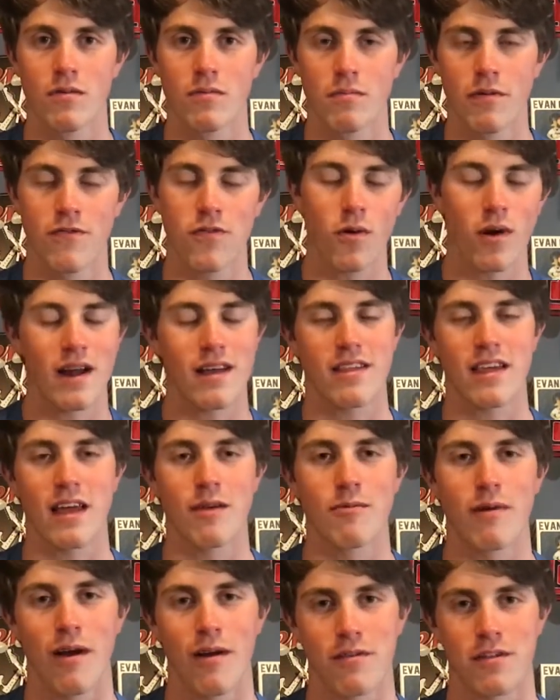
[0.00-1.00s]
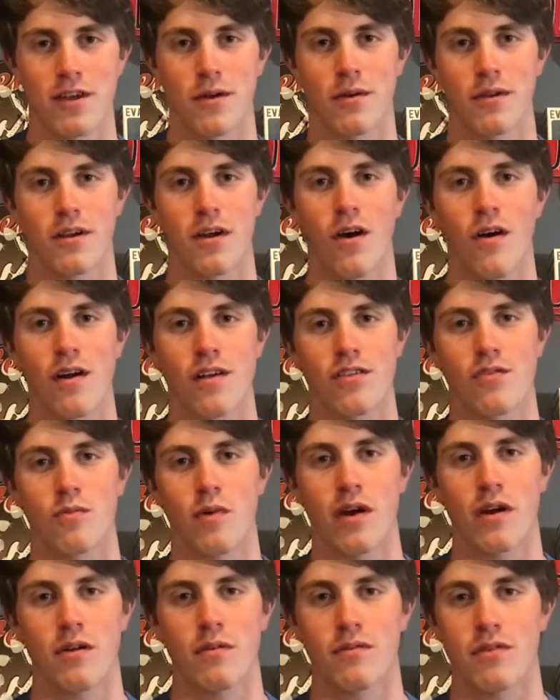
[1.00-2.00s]
before I said where I was going to college,
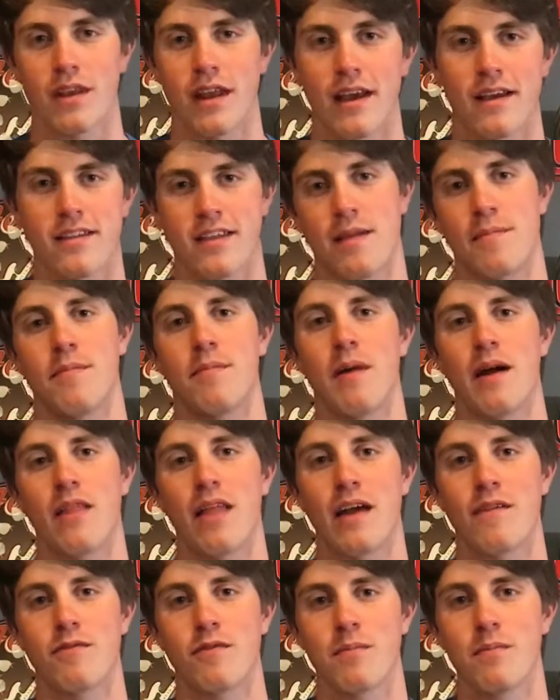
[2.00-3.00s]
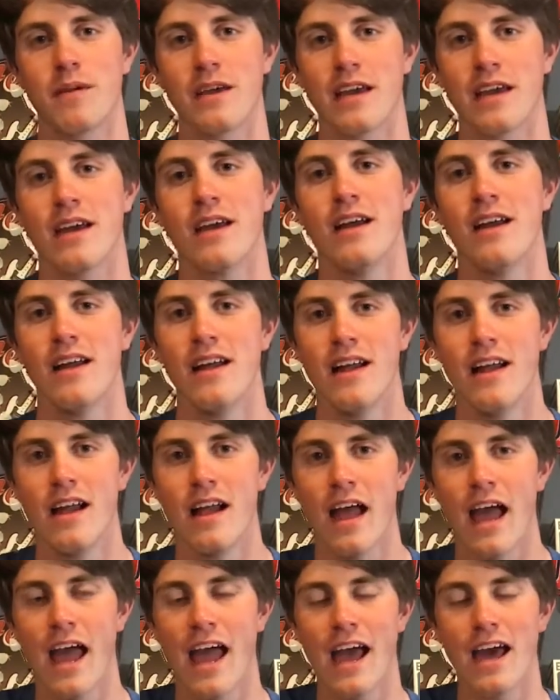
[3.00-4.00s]
where the next step of my life would be,
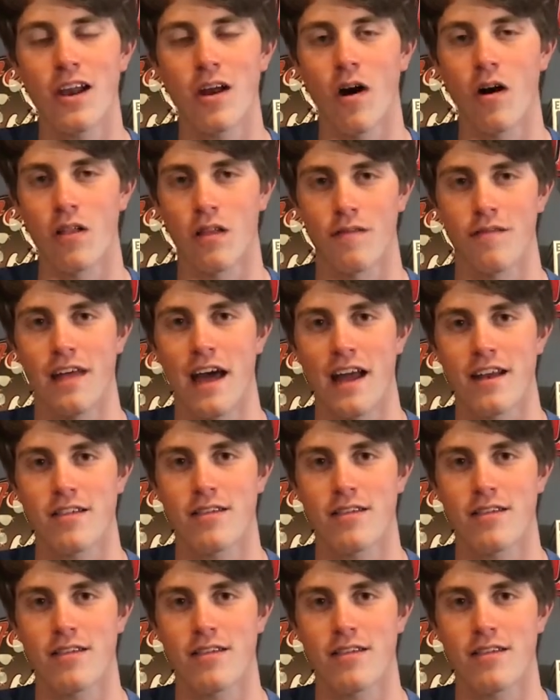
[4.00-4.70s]
and all of that.